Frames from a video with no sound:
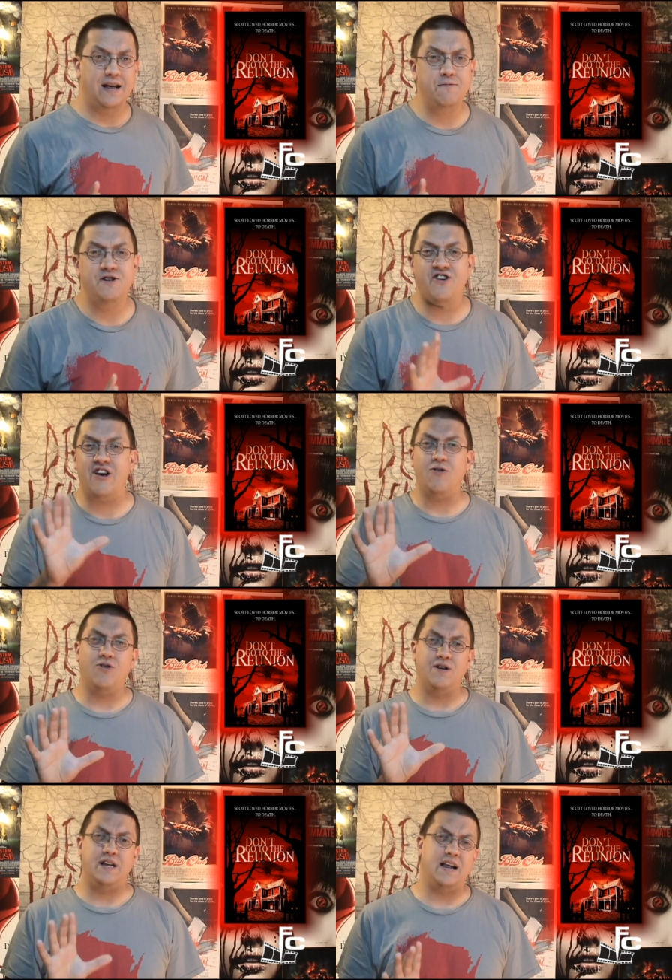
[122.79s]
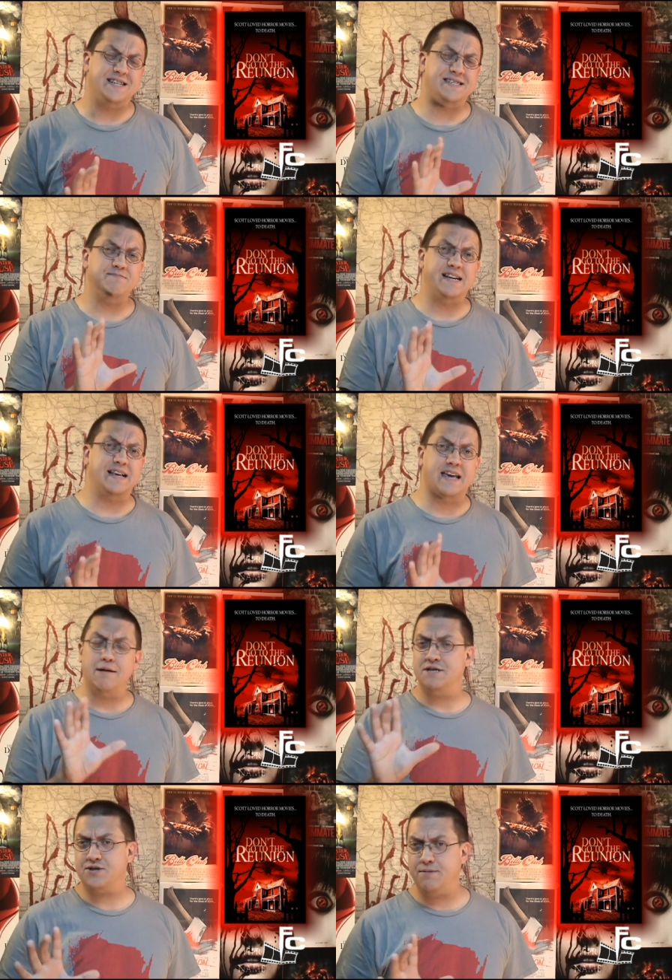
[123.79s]
in general, it, it, seemed like the
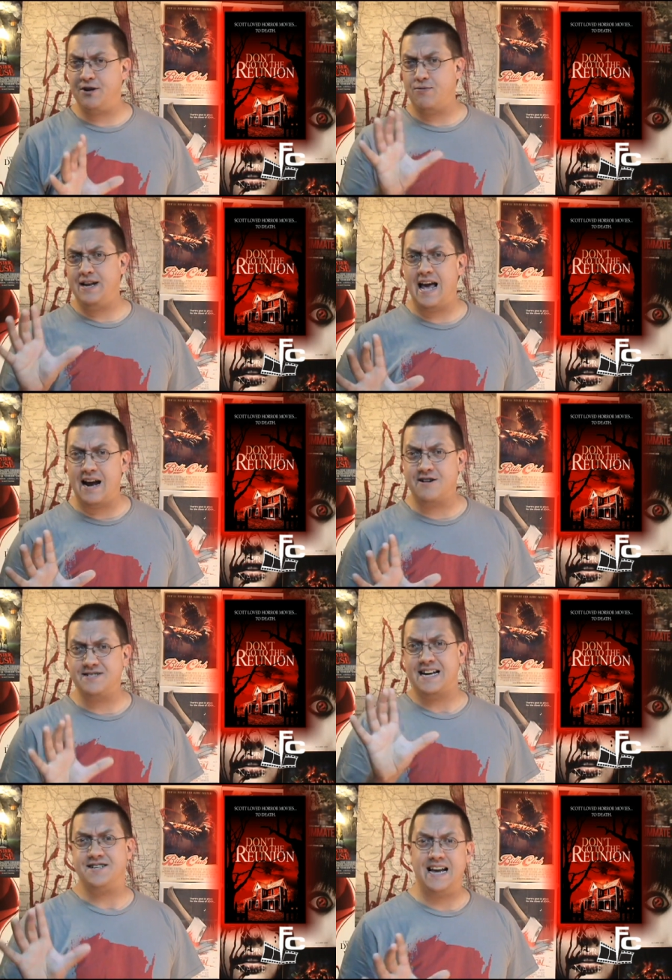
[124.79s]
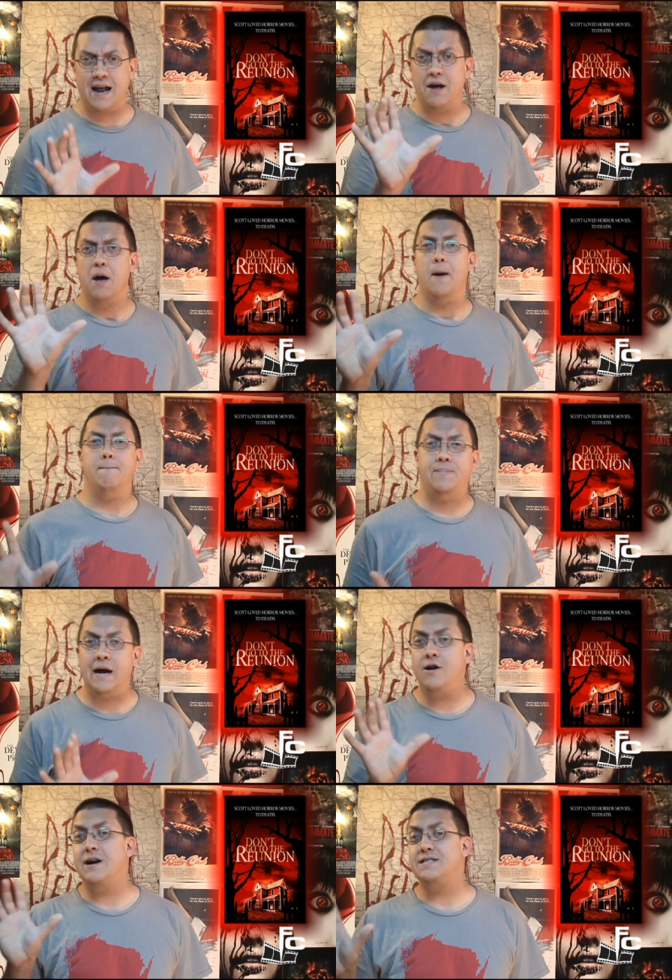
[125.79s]
chemistry between the actors actually got
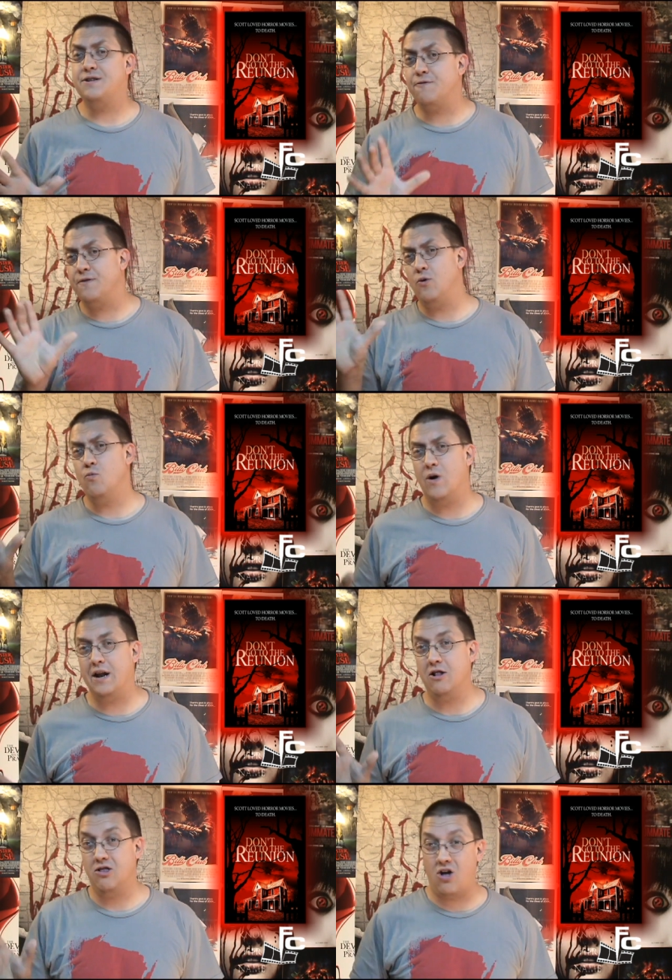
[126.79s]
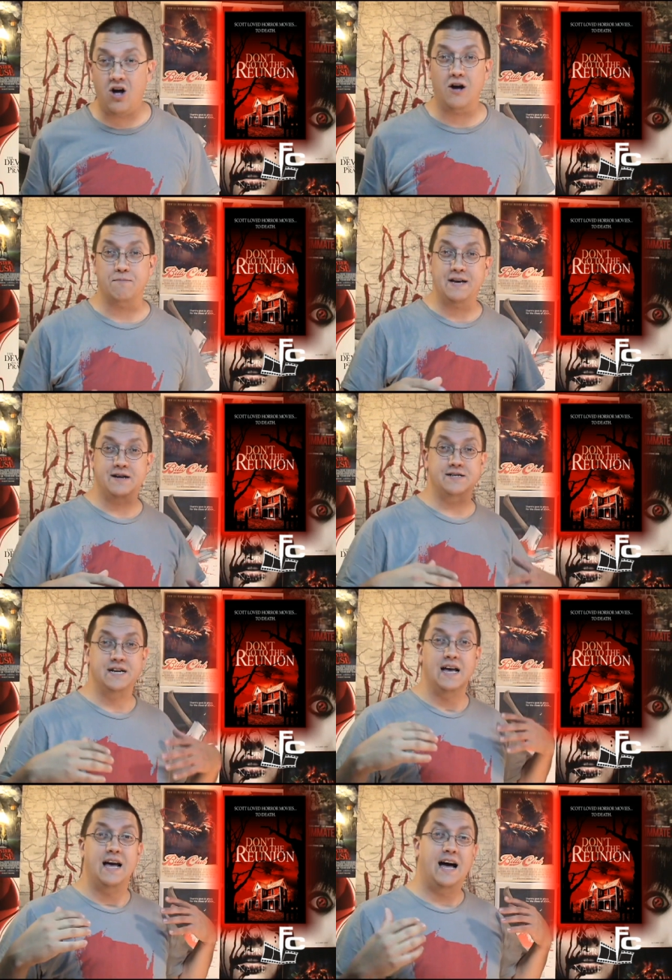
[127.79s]
better as the film went along because
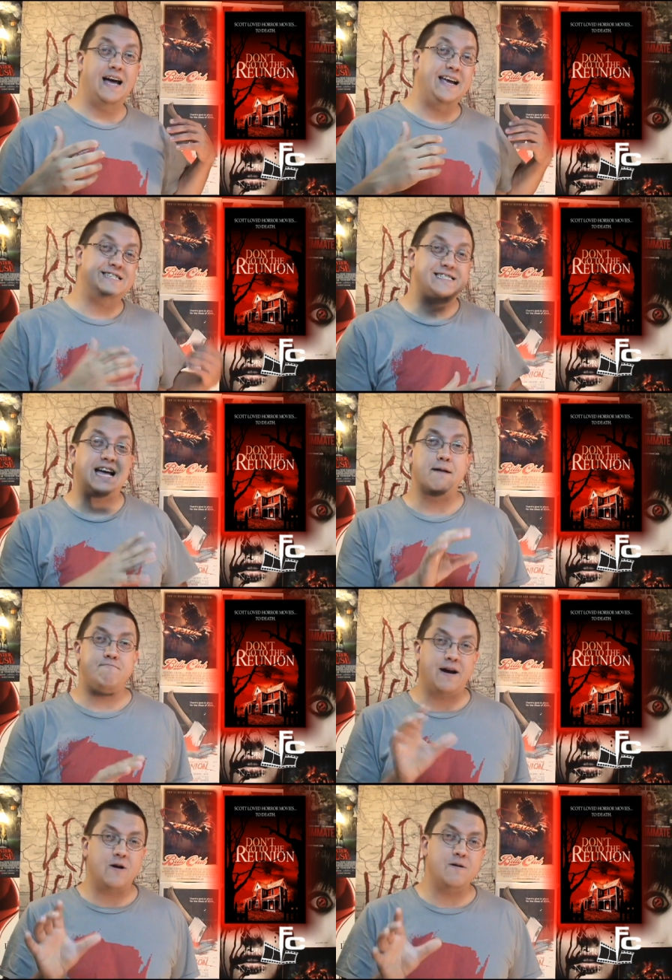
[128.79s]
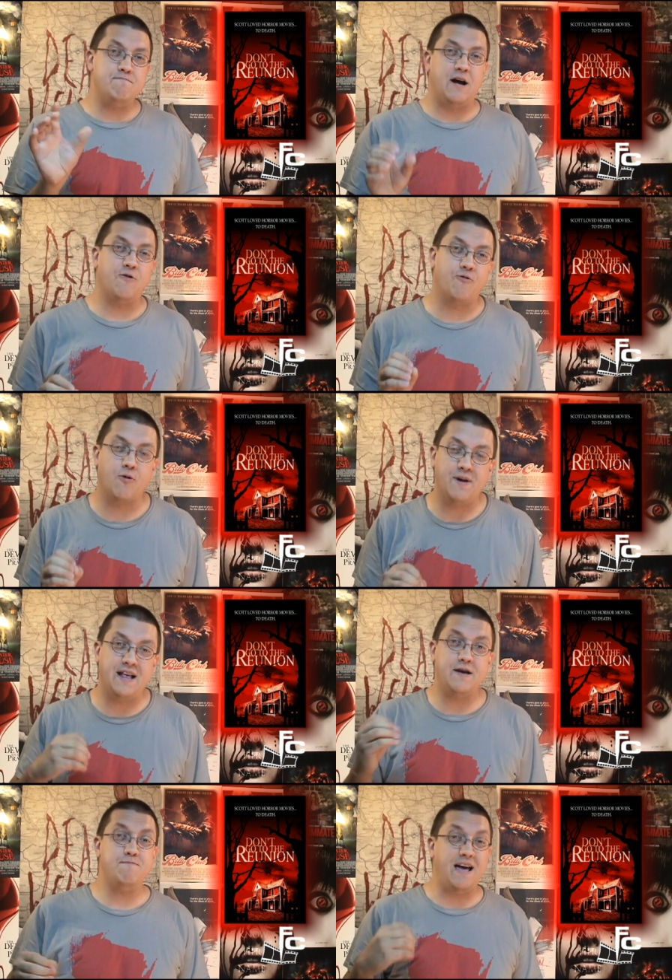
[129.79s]
uh, it just got better and better for me.
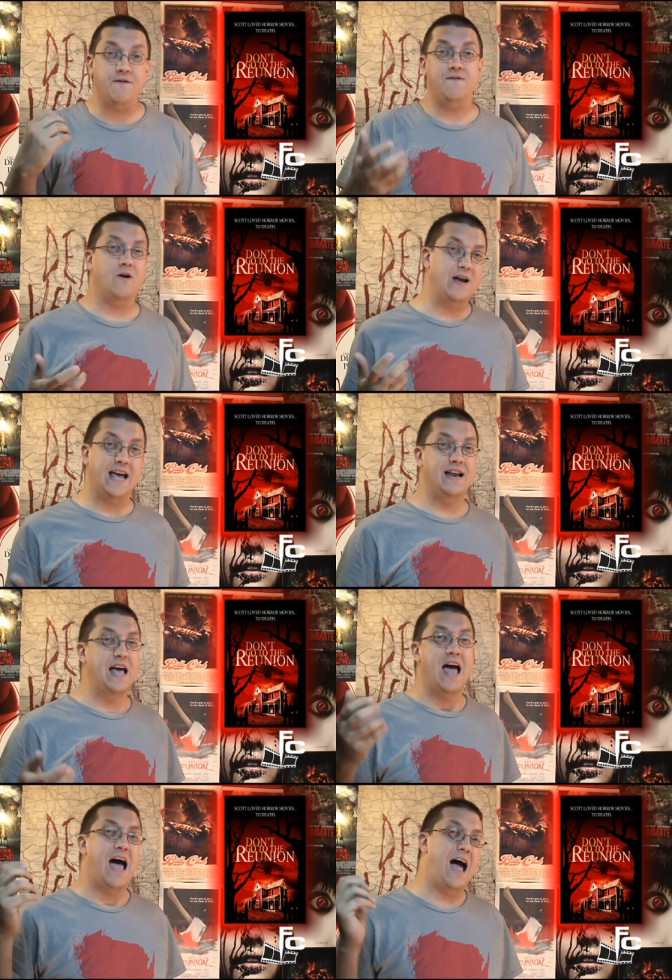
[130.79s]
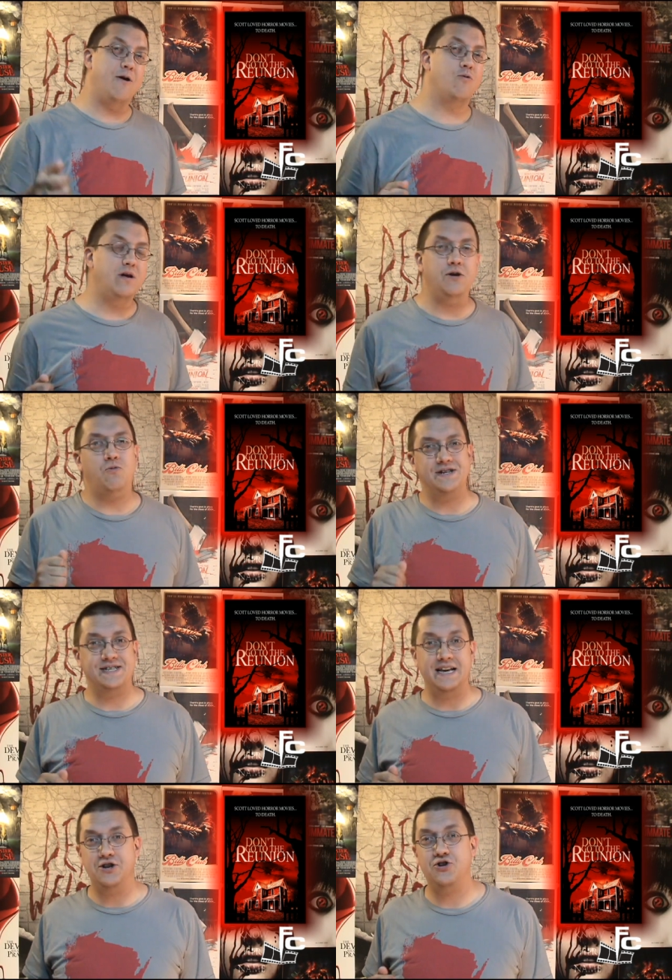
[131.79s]
And then by the very very end, I really
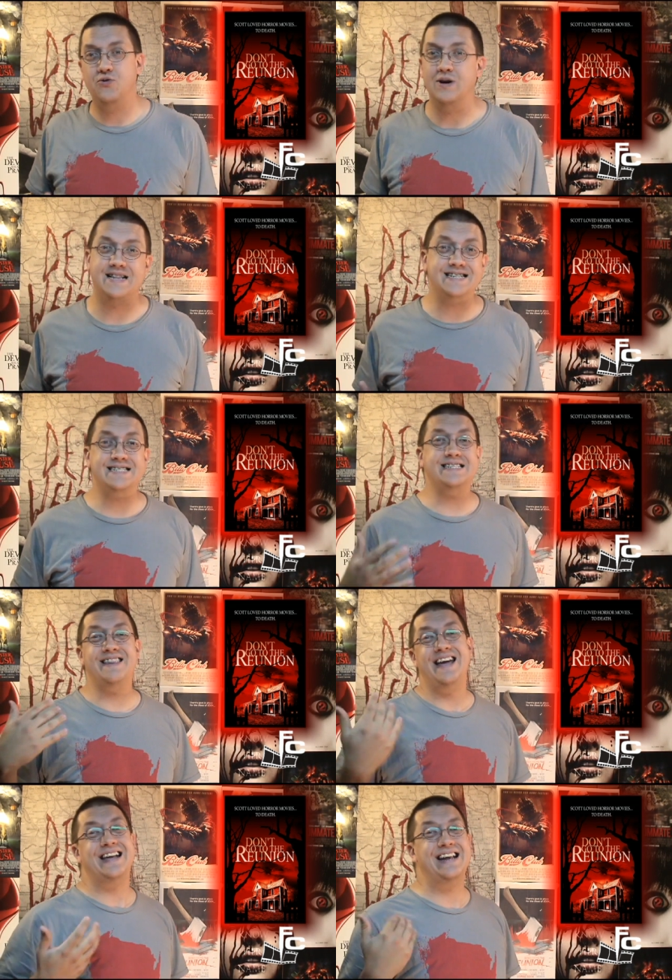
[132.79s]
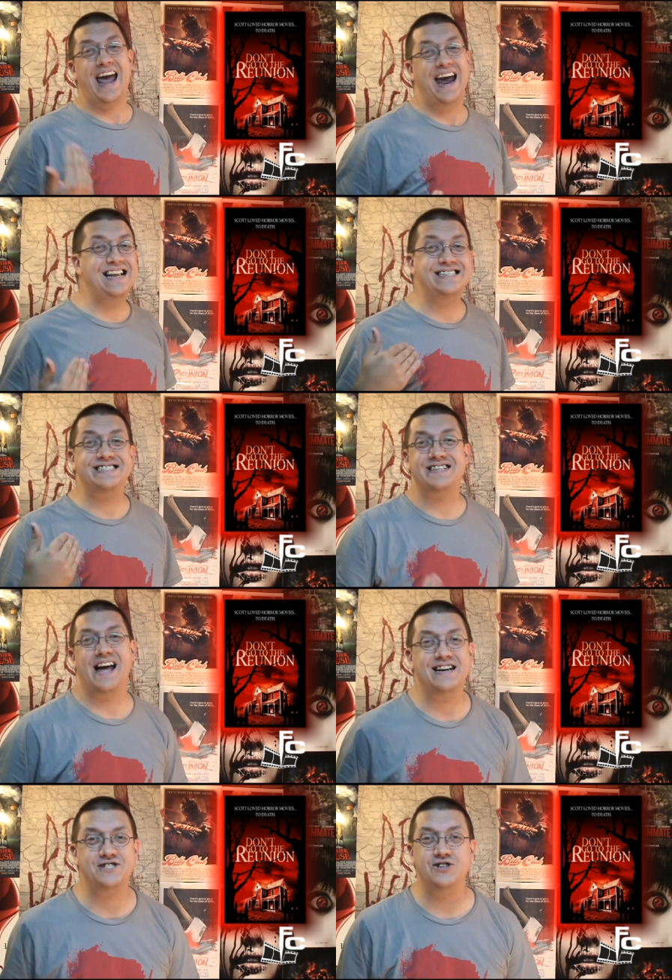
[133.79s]
was into it. This is like an 80s
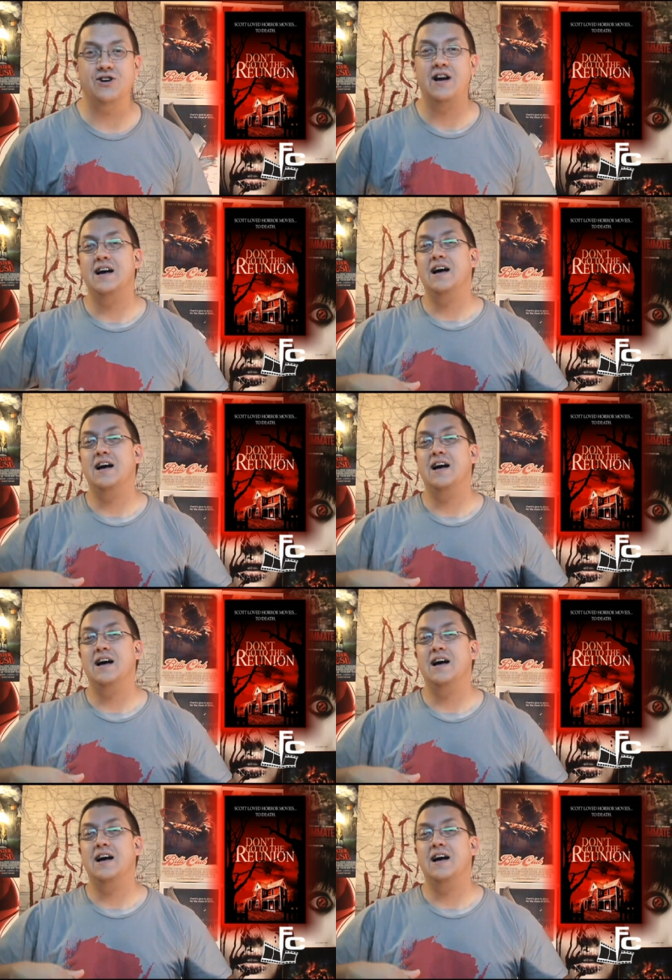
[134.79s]
slasher